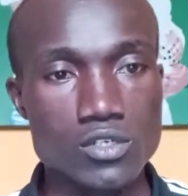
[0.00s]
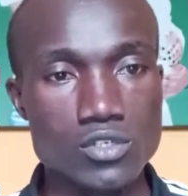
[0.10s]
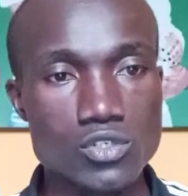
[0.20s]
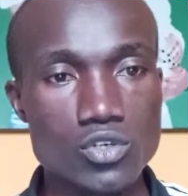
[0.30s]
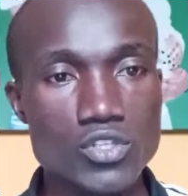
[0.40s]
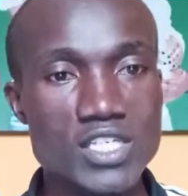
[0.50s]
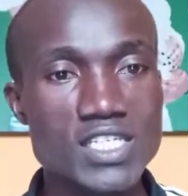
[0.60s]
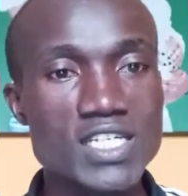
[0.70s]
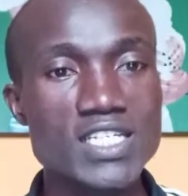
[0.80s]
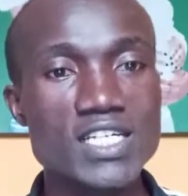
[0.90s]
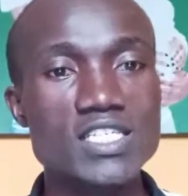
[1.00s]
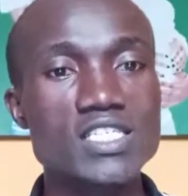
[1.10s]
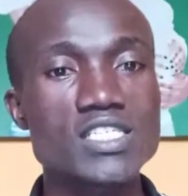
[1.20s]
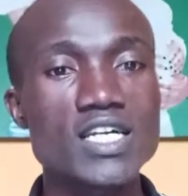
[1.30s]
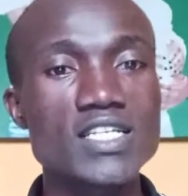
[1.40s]
So the set text
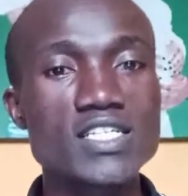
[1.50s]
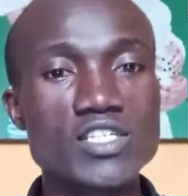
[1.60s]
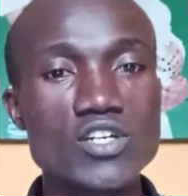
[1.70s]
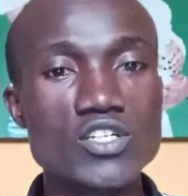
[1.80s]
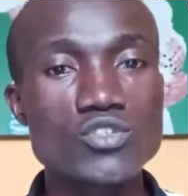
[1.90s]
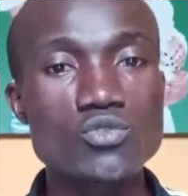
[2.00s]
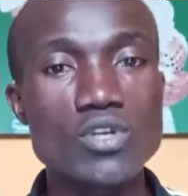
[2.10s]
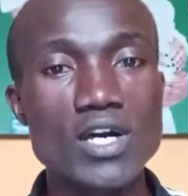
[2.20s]
studied in secondary school